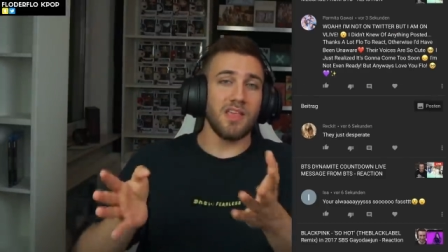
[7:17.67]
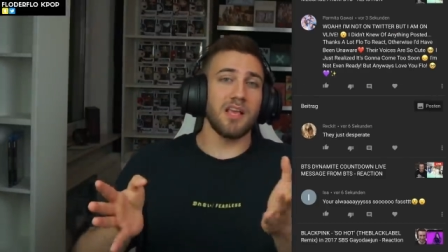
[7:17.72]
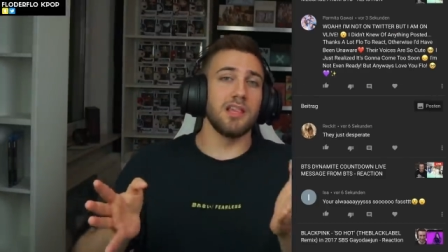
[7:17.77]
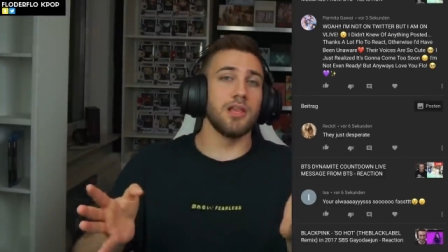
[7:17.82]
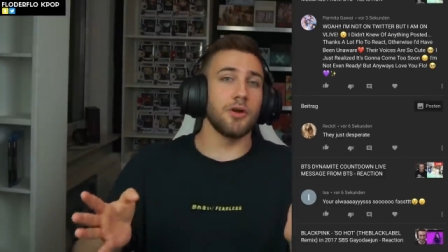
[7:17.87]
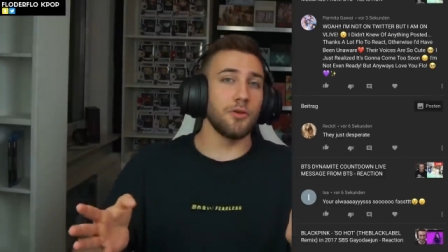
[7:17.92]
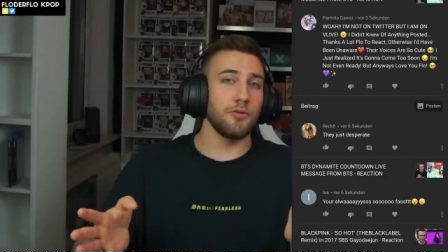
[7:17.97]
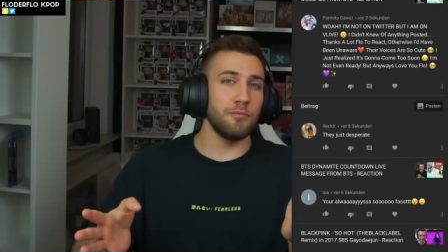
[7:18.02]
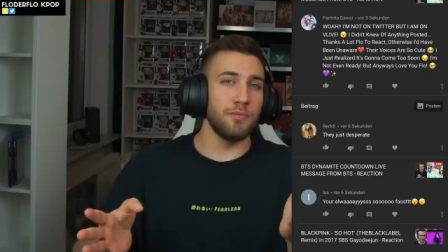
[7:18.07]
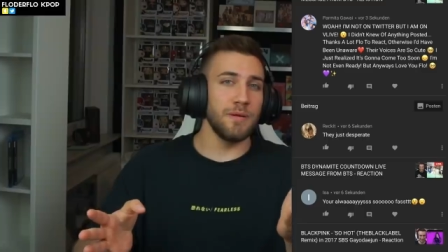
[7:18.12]

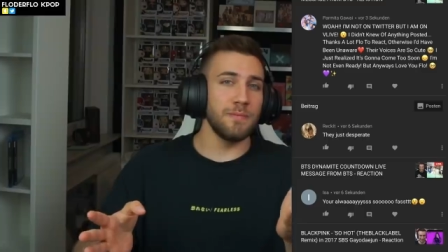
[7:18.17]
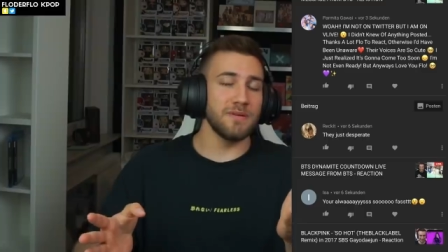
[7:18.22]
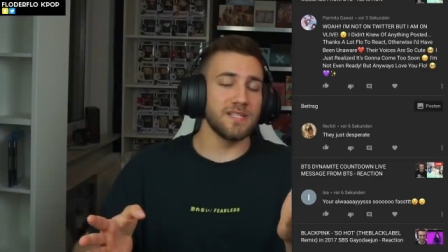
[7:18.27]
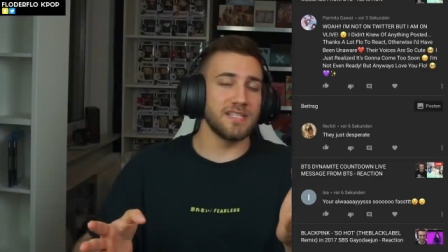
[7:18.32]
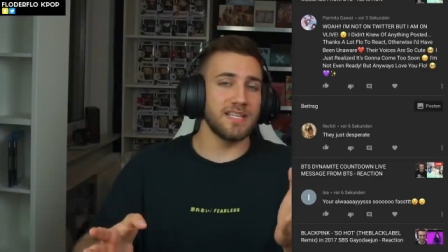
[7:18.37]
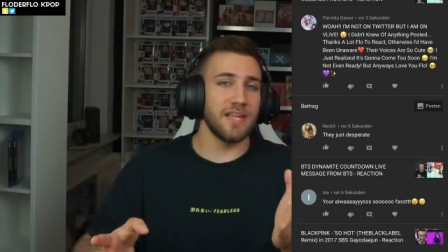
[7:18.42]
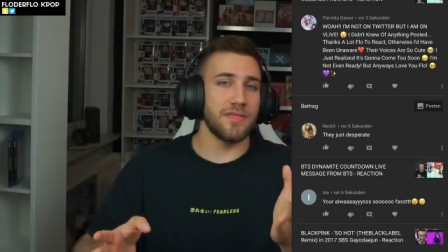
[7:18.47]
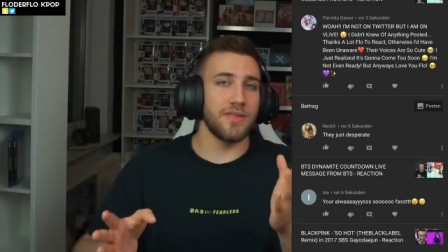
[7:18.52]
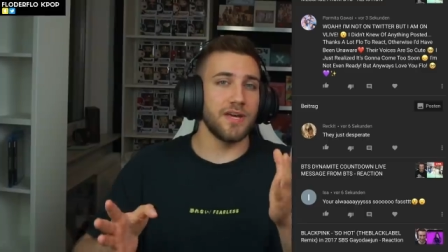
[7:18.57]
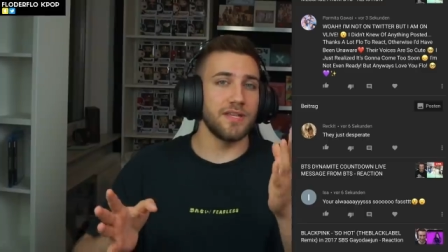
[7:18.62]
lot of people
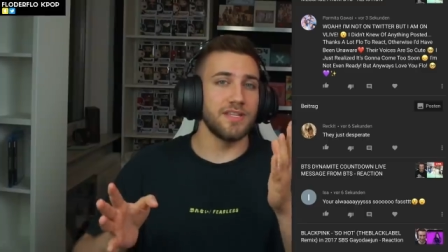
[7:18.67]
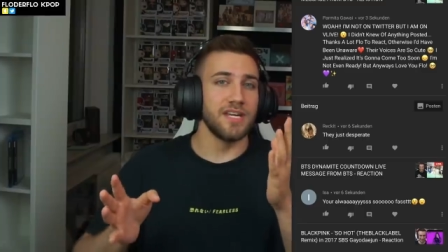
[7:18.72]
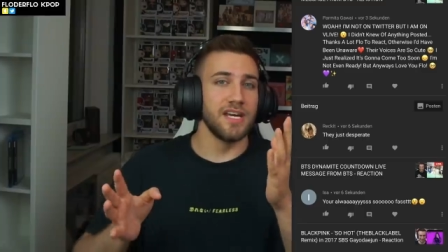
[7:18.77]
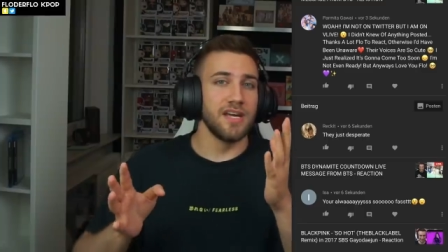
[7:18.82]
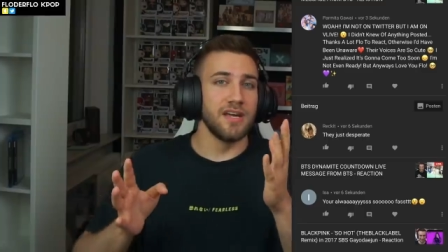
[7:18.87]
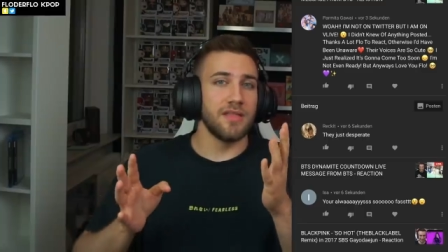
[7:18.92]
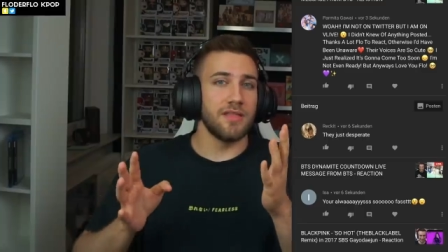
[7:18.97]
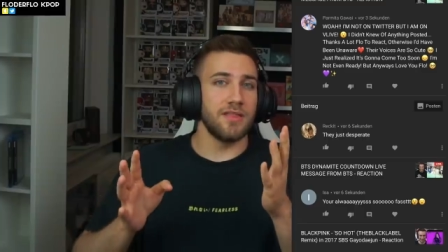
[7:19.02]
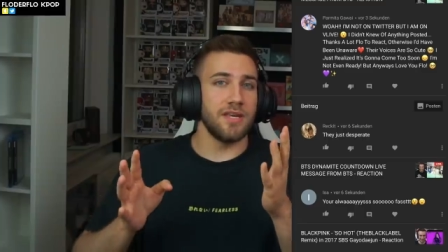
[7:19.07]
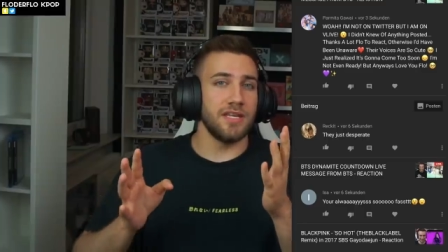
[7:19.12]
said that
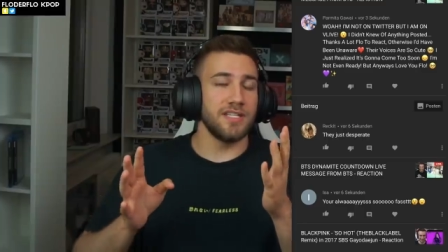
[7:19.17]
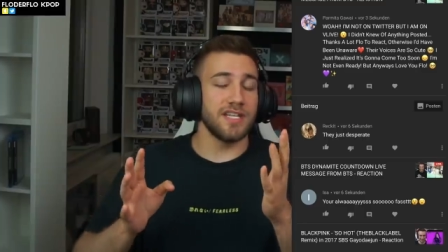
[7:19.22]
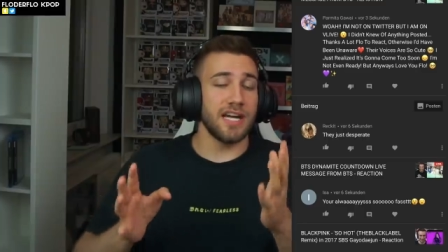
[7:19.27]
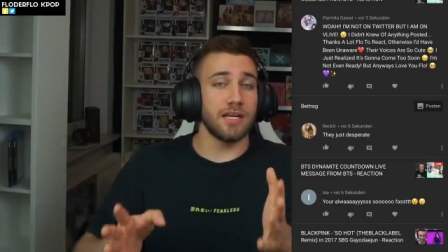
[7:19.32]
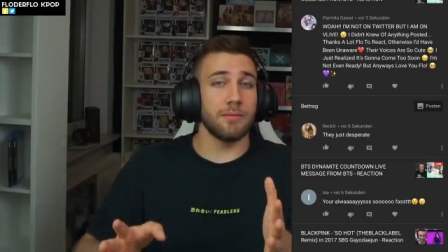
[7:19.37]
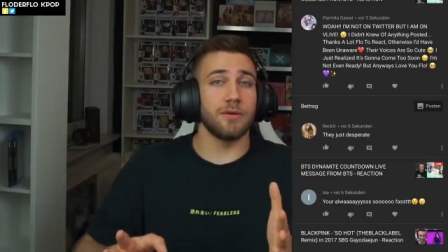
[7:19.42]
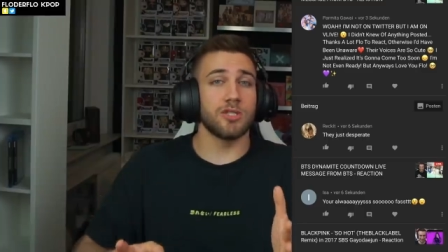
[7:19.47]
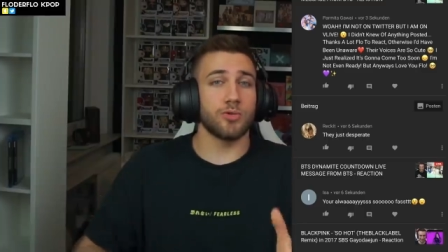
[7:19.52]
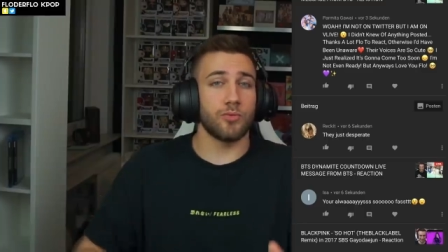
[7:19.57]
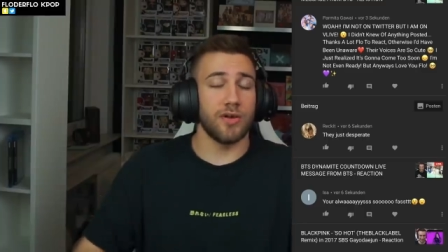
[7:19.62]
the
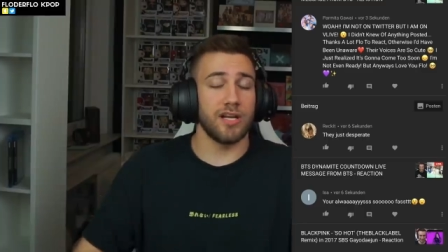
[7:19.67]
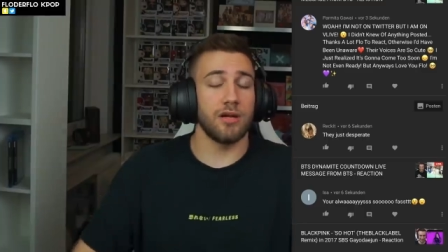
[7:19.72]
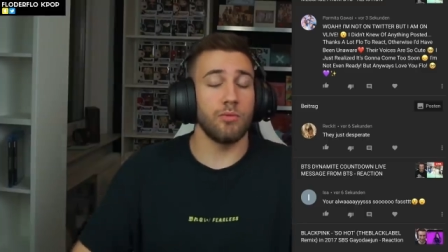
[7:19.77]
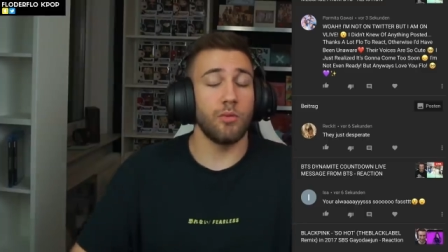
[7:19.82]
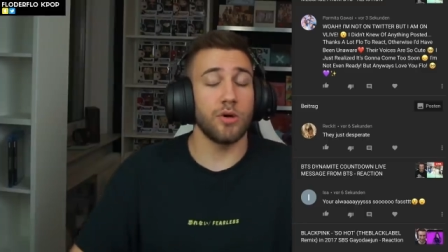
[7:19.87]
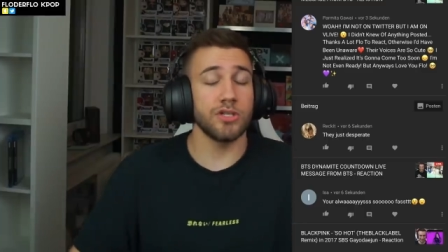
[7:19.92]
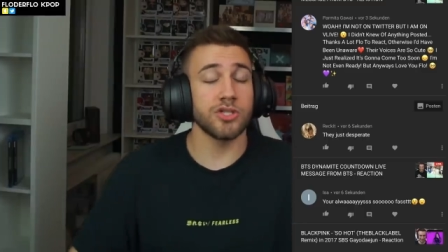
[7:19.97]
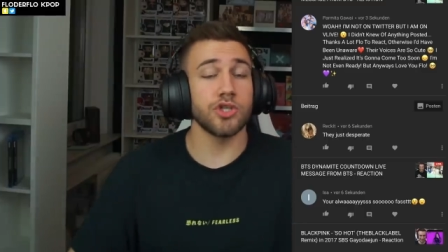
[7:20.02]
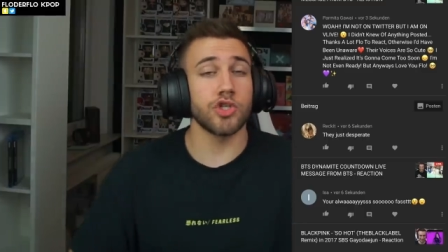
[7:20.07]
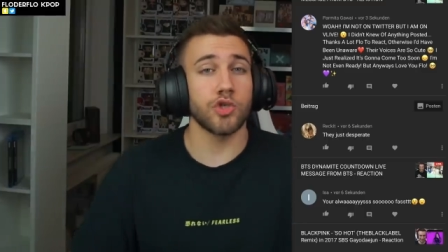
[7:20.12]
Dynamite trailer
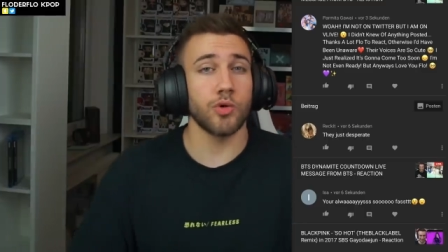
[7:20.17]
wasn't